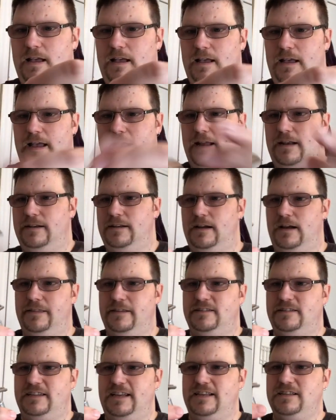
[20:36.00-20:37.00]
And uh,
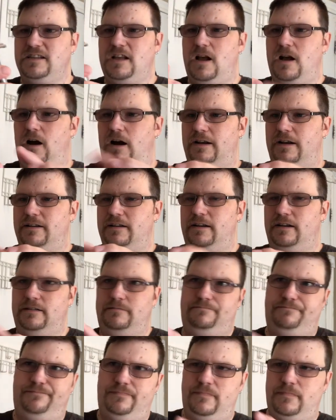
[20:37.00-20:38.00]
this is cut
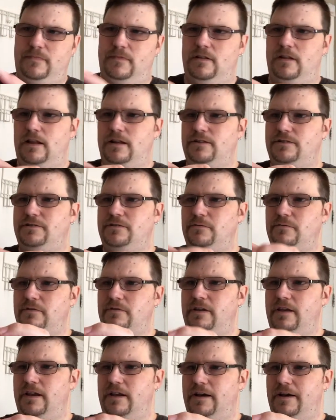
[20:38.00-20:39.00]
into
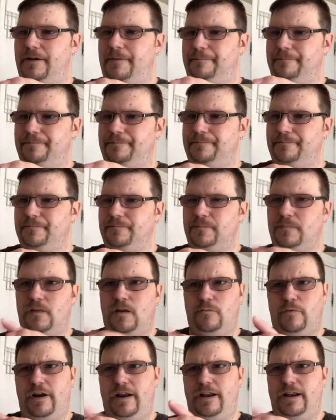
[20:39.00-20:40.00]
the, um,
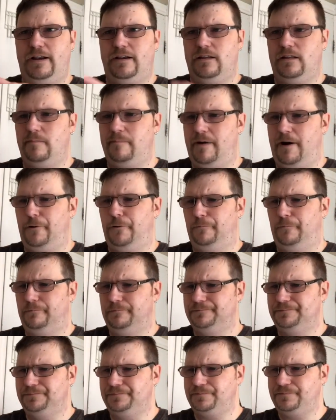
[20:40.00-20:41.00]
right into the barrel.
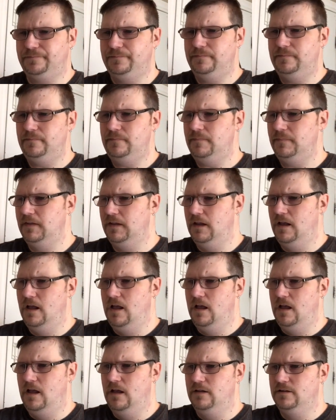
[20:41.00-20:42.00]

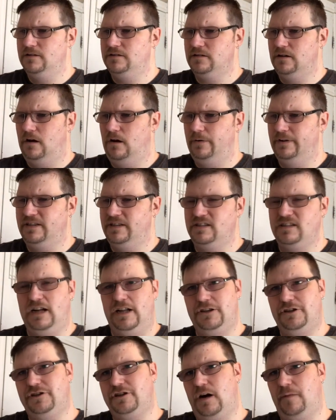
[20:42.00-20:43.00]
So it's
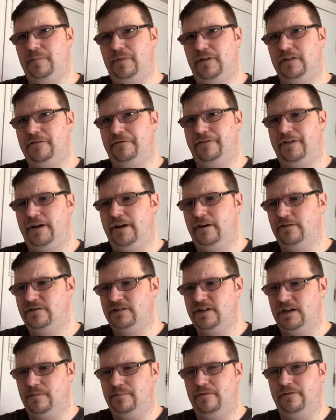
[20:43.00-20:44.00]
not sharp on the
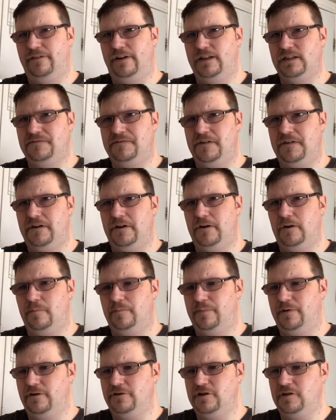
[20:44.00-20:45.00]
fingers, it provides a very
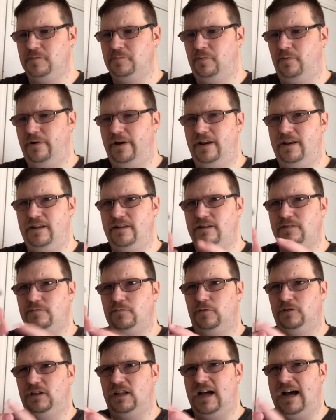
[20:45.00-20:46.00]
good purchase point, and this
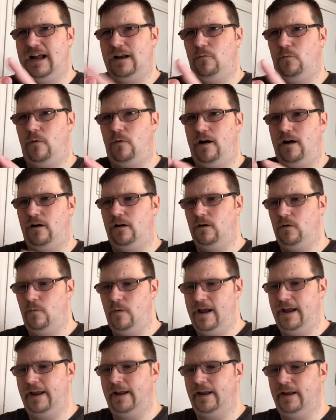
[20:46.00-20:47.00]
will not wear
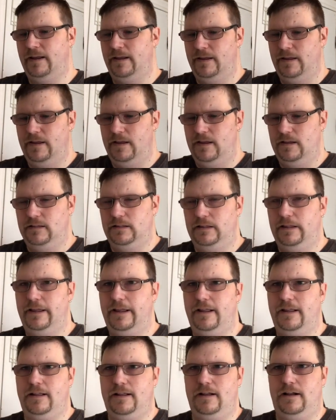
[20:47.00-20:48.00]
away
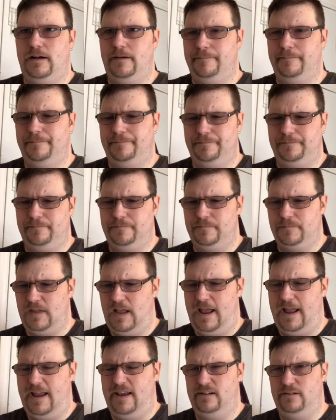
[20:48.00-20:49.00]
like um,
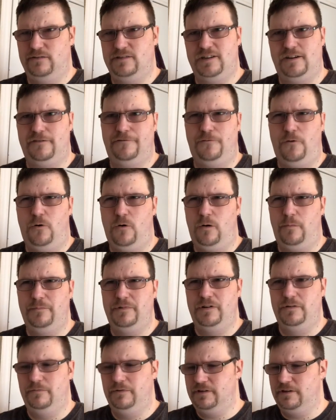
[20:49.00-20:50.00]
handles that are
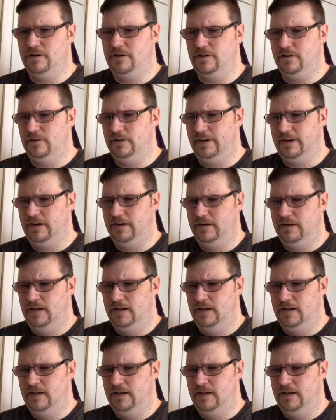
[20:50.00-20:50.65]
formed with the knurling.